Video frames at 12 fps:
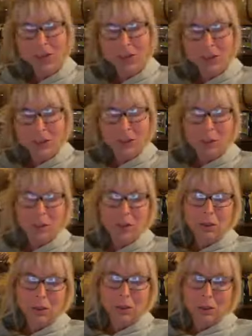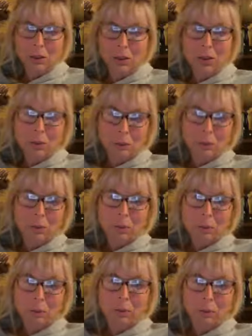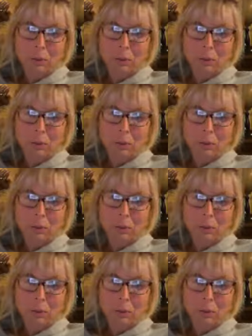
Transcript: realize actually in the larger